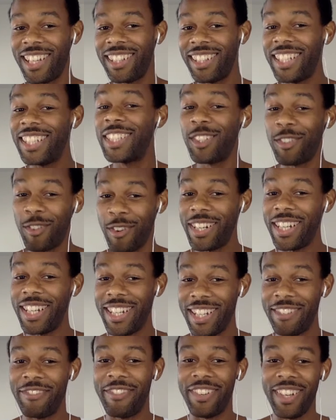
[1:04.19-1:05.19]
at least 20
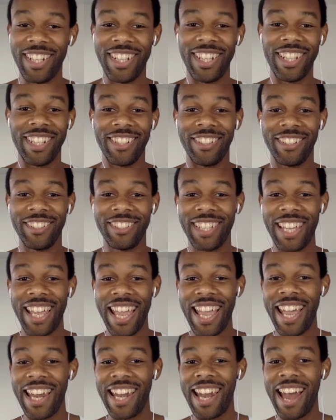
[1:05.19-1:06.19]
good videos,
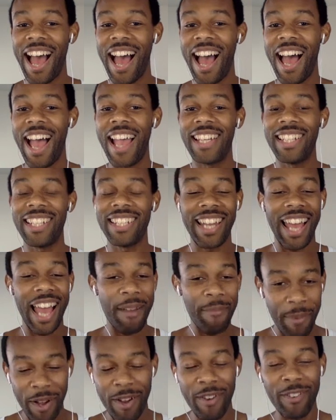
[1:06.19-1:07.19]
and I did
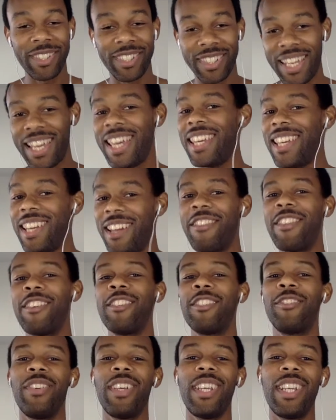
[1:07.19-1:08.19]
not post any of
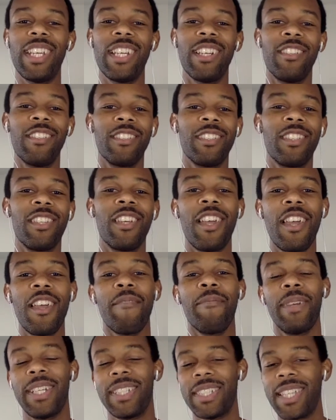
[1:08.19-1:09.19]
those videos
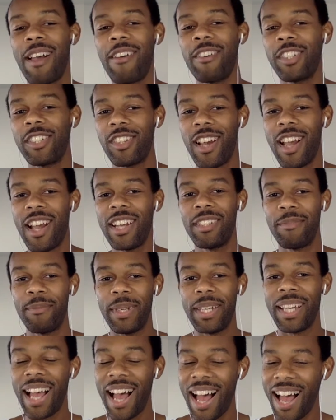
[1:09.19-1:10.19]
because I was trying to
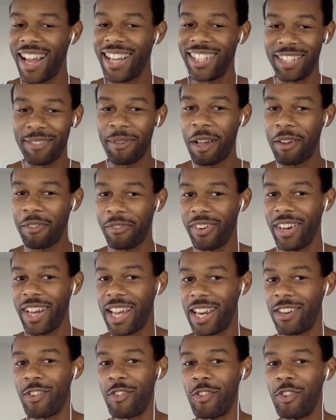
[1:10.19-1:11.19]
be kind to my
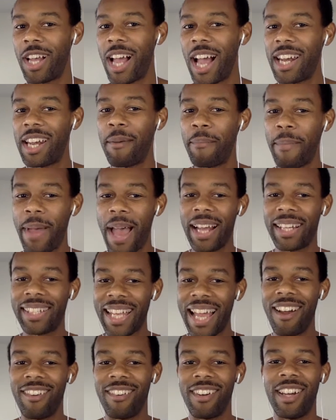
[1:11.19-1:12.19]
friend who kind of backed
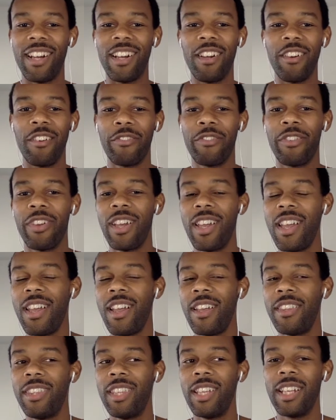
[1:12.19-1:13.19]
out of
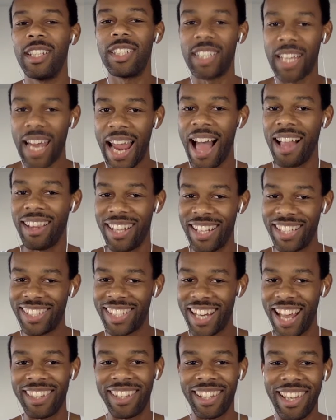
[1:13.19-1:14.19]
the challenge
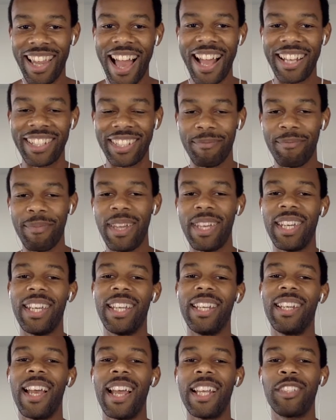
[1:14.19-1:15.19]
at the last
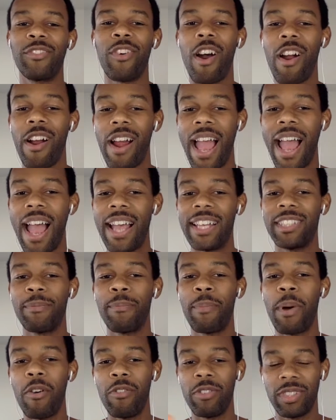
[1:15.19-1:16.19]
minute as far as
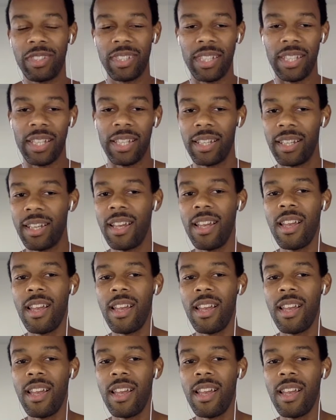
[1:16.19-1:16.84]
posting